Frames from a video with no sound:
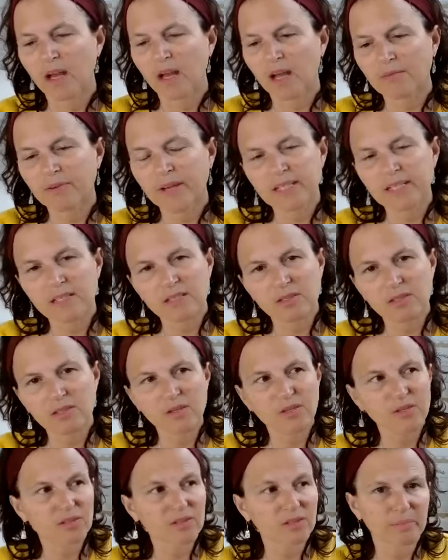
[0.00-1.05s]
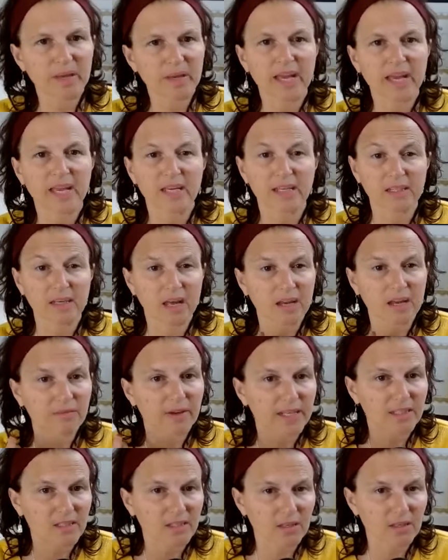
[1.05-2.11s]
I've had to look at the pain. I've
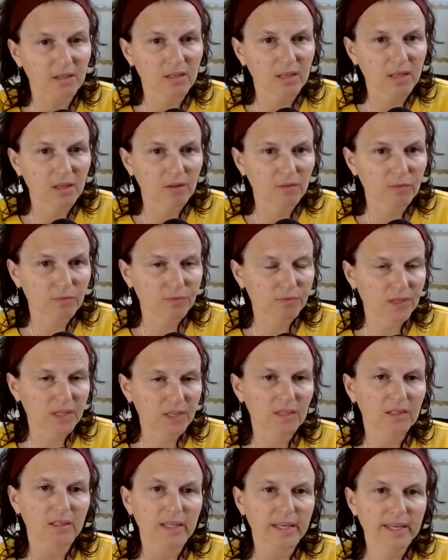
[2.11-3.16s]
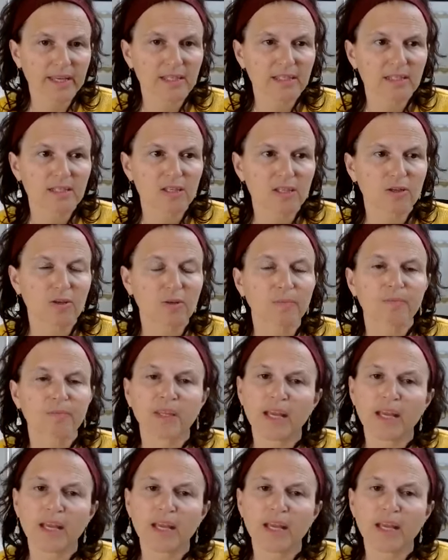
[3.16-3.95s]
had to feel into